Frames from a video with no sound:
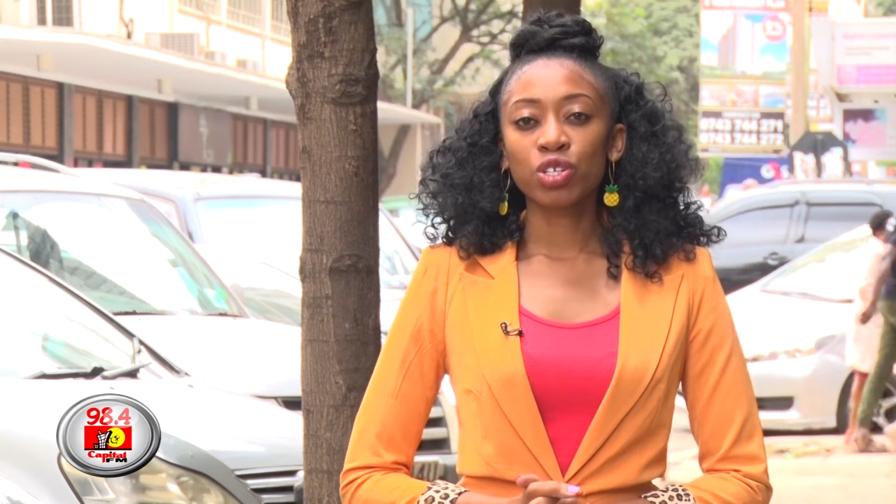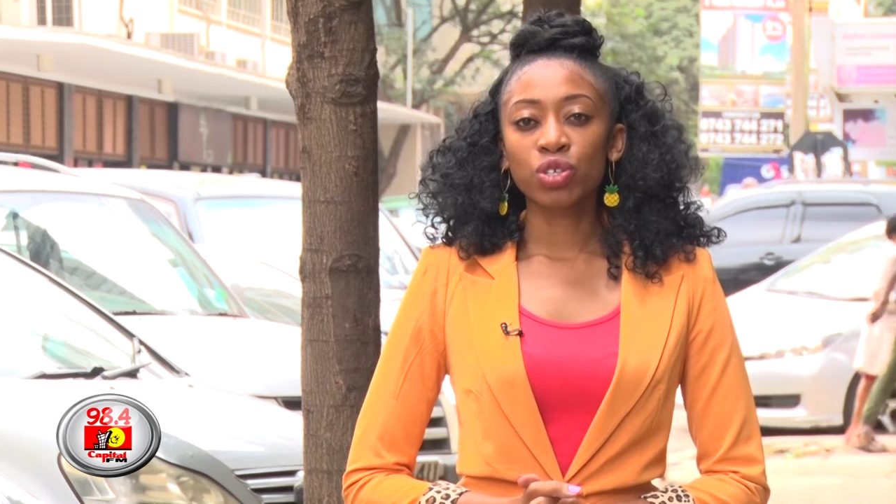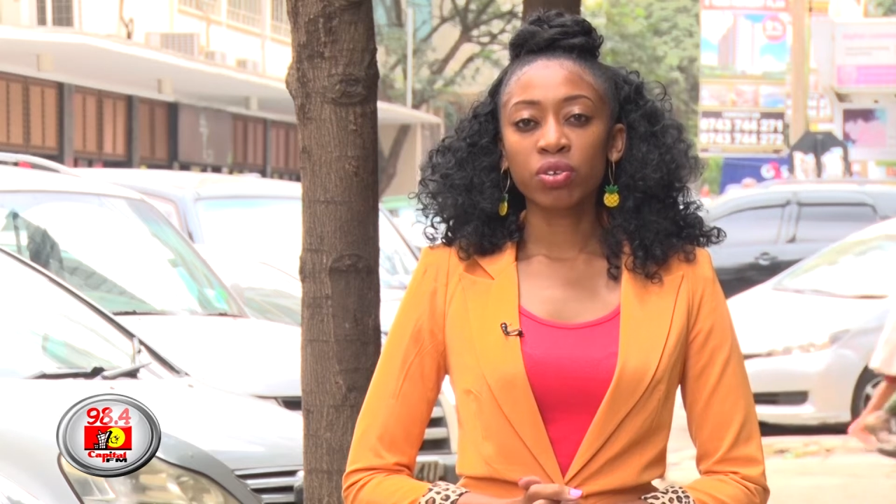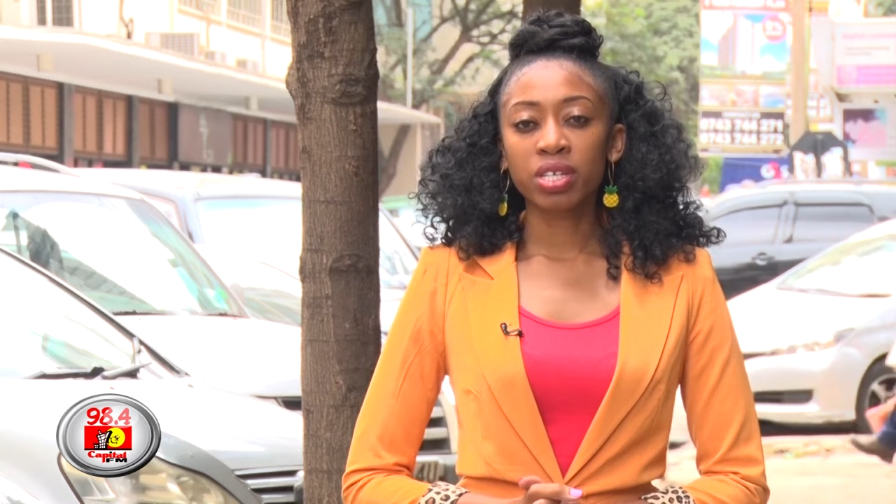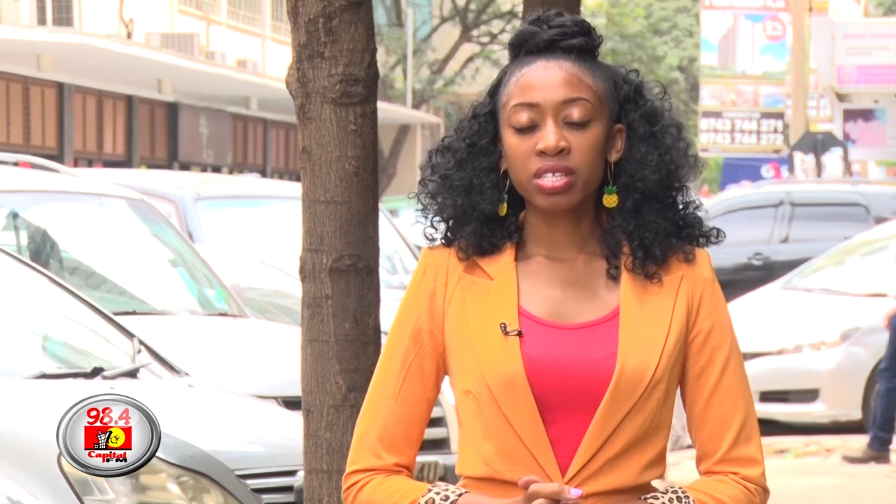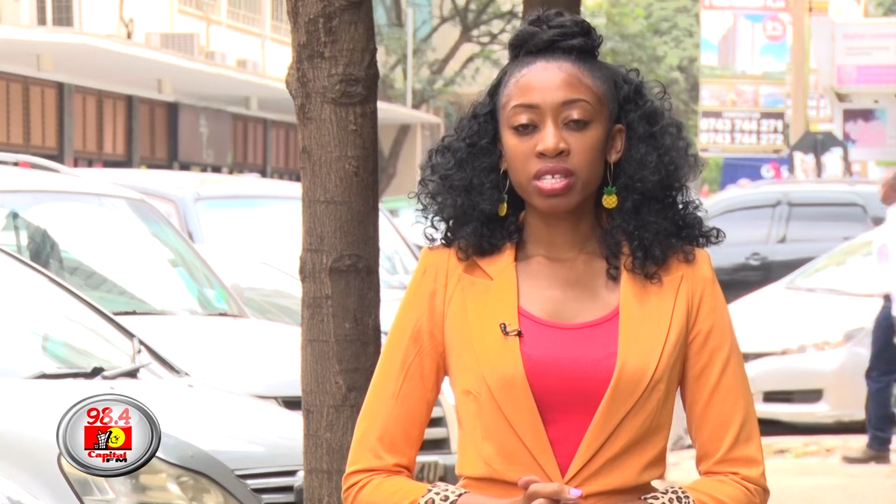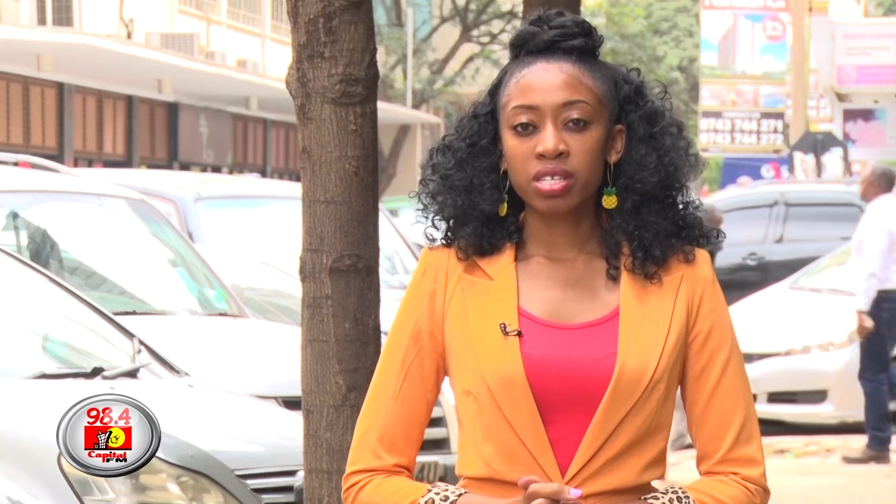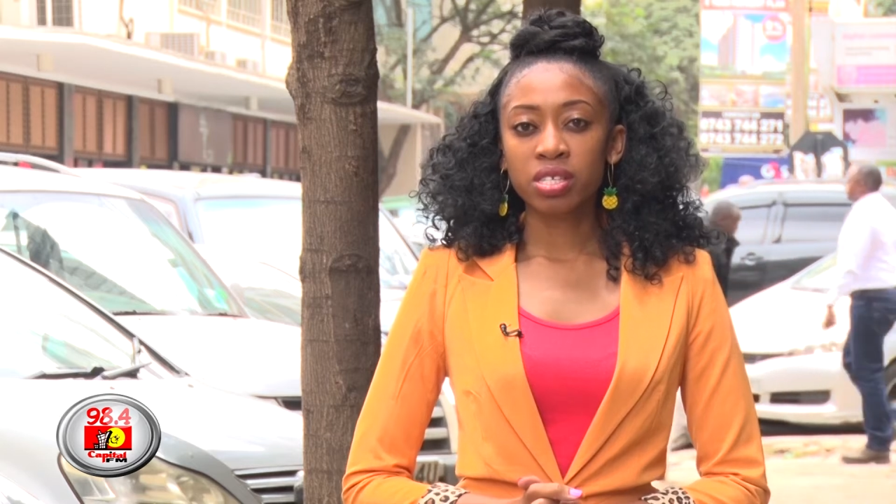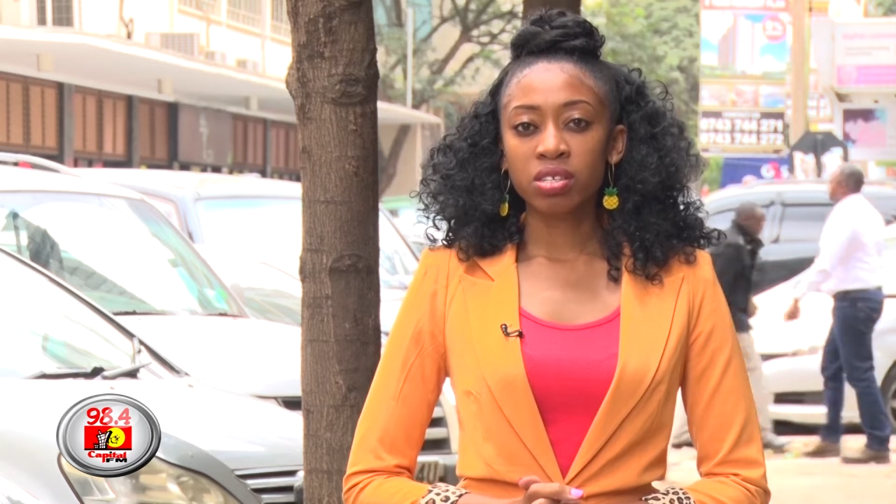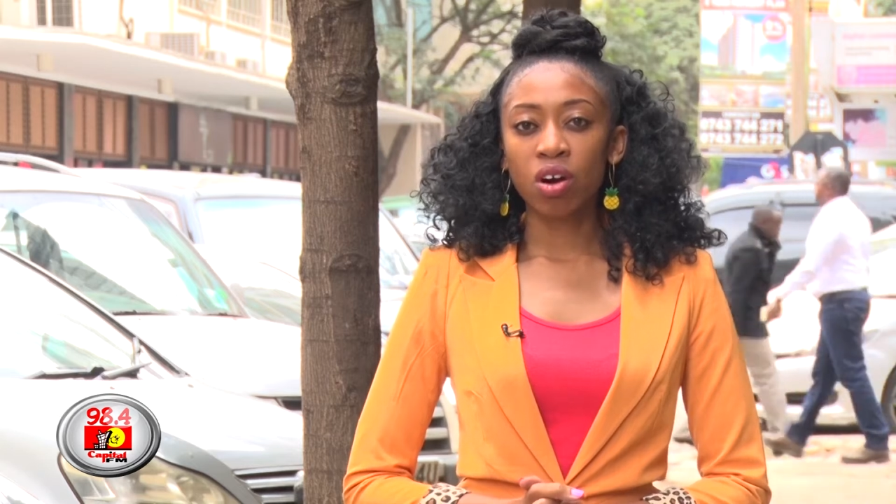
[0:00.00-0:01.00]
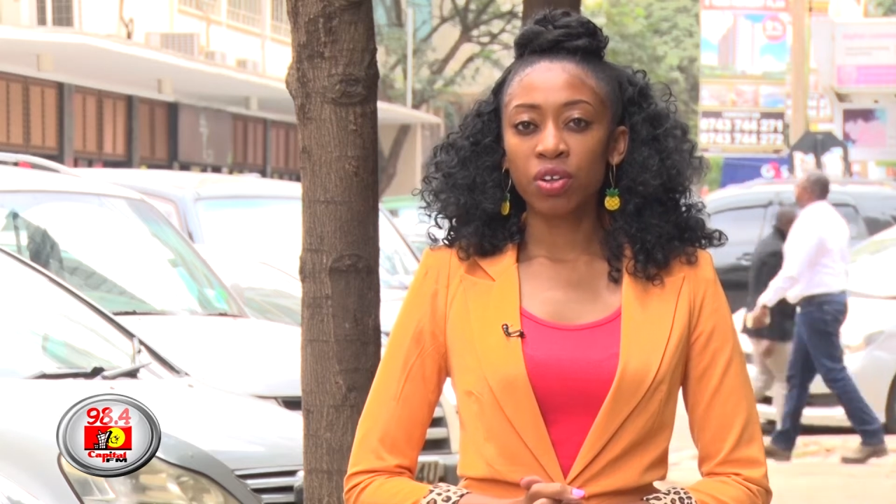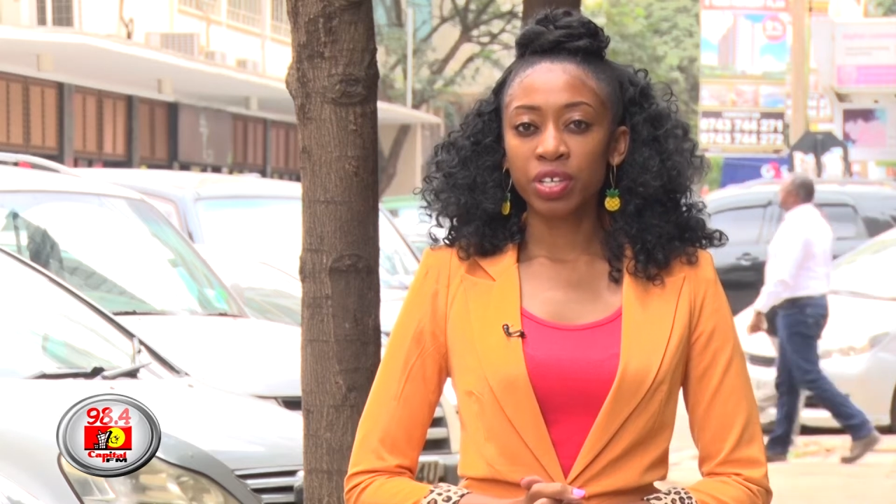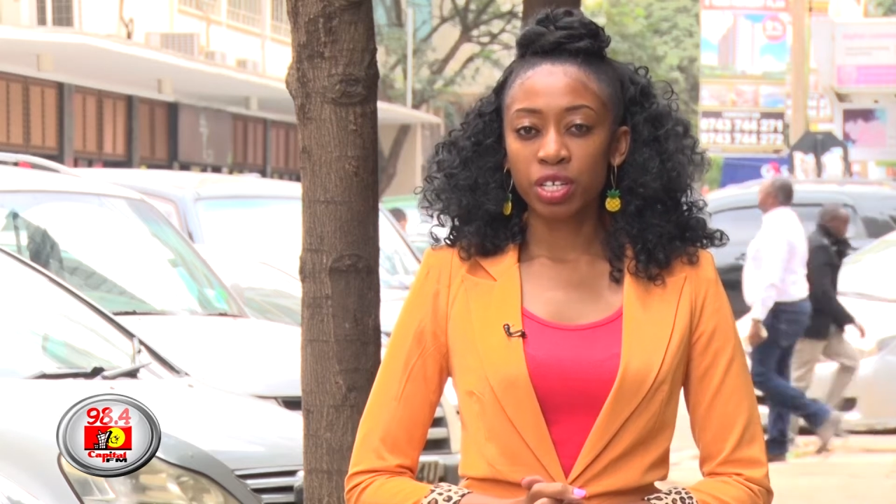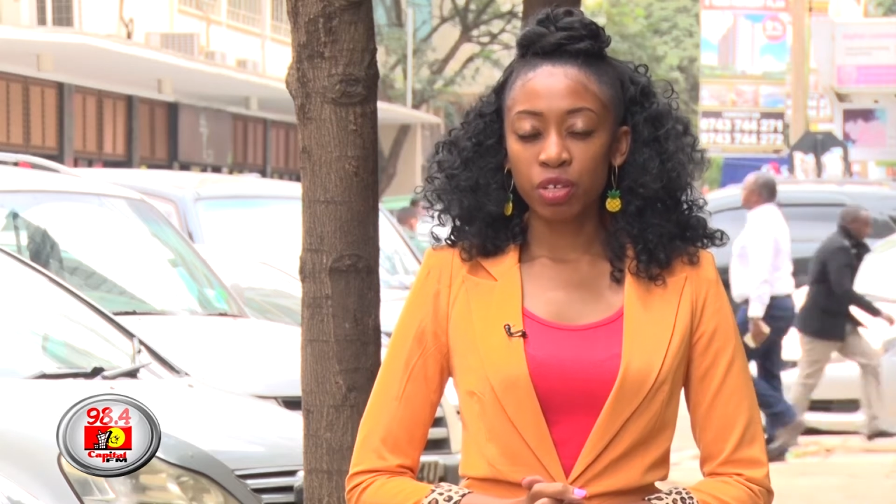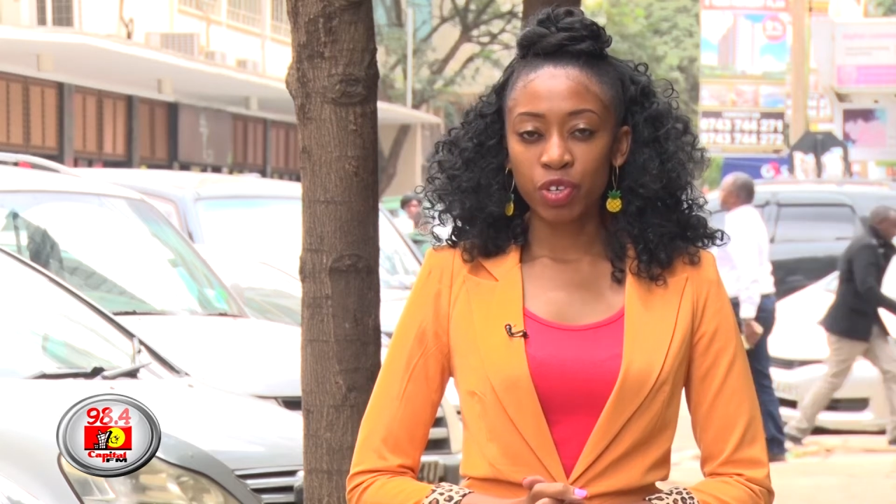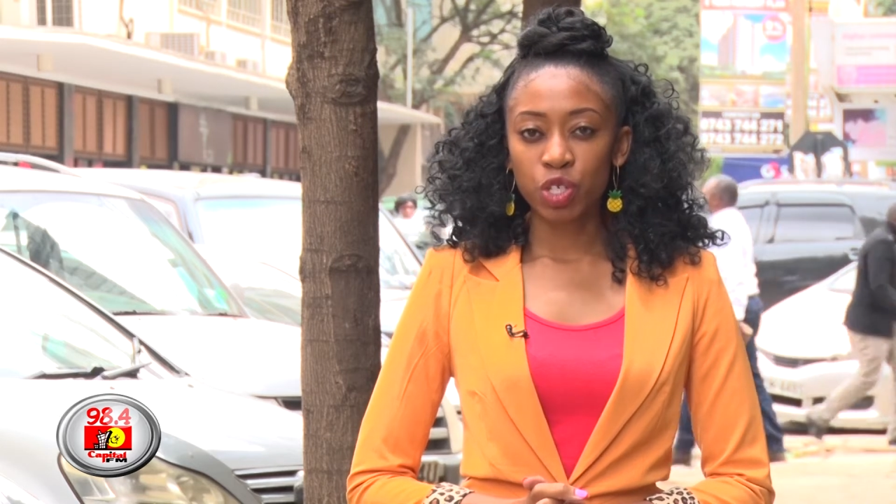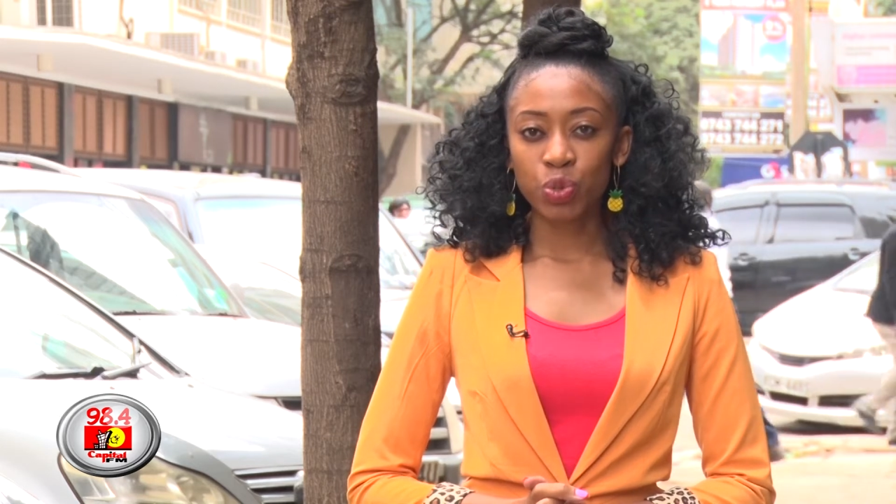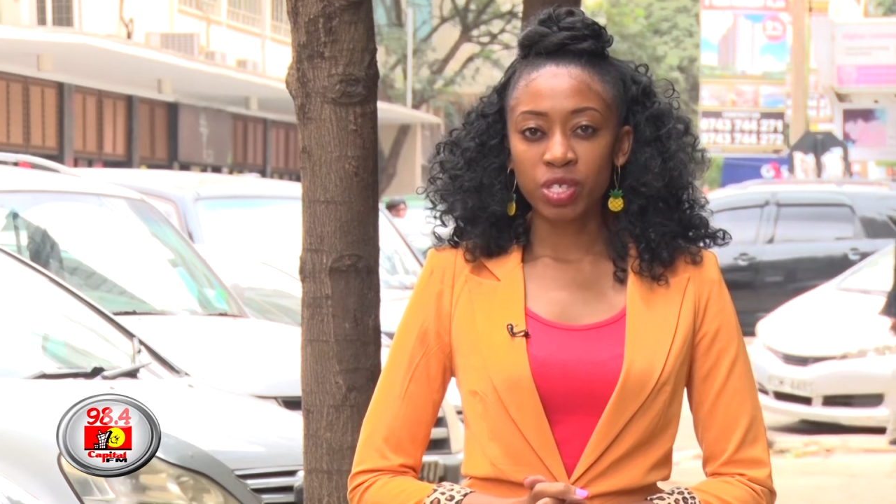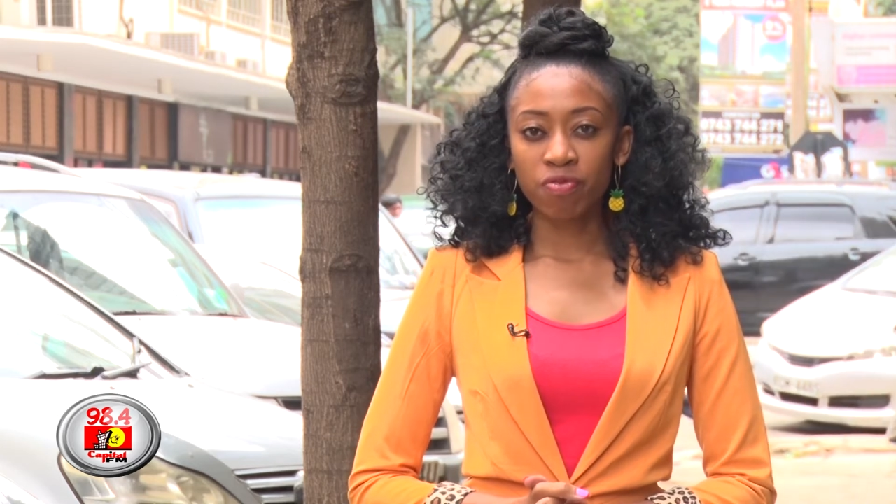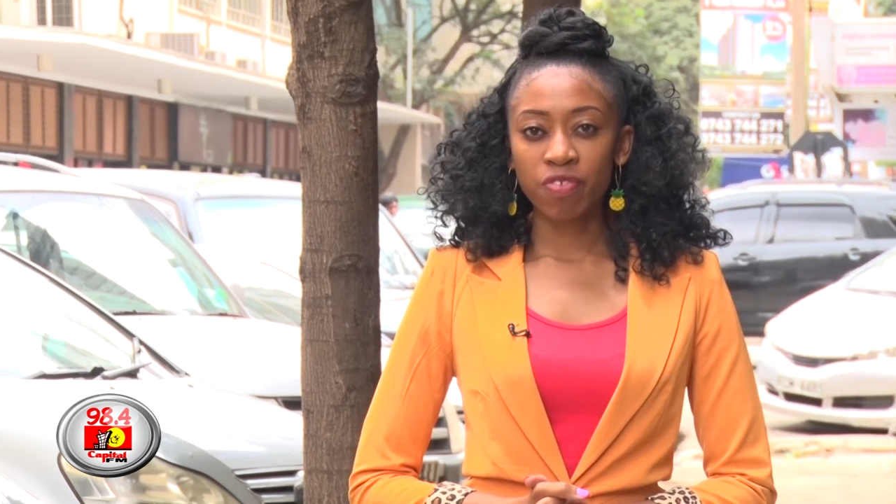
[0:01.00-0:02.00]
condolences to all the
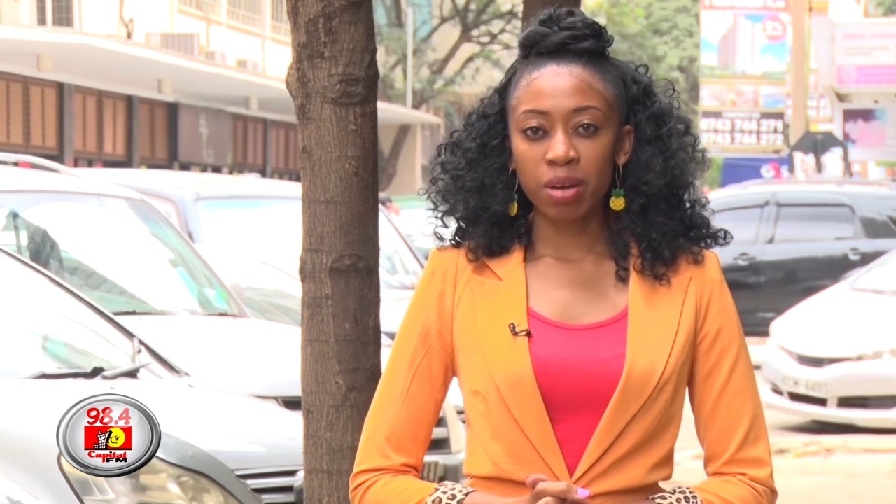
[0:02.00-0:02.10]
individuals and